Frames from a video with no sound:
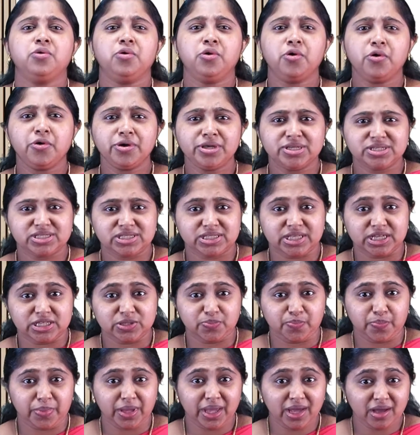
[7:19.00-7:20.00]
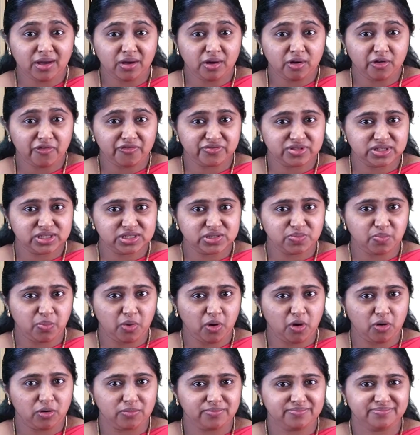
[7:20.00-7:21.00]
Who is the speaker of this
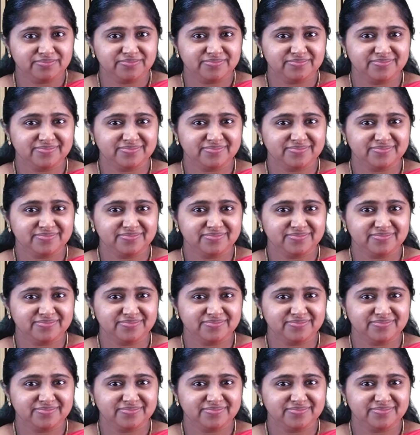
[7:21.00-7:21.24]
poem?